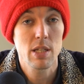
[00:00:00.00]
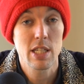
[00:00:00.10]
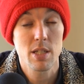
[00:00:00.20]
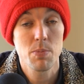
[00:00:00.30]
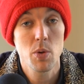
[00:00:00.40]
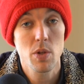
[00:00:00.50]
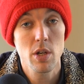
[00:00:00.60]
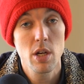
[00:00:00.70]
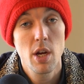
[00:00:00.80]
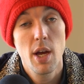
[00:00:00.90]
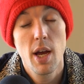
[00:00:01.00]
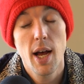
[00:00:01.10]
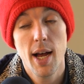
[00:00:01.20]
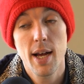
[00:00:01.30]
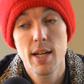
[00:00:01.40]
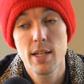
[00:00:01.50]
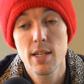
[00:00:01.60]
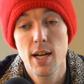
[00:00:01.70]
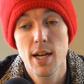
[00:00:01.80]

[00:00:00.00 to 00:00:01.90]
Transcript: It's smoother, and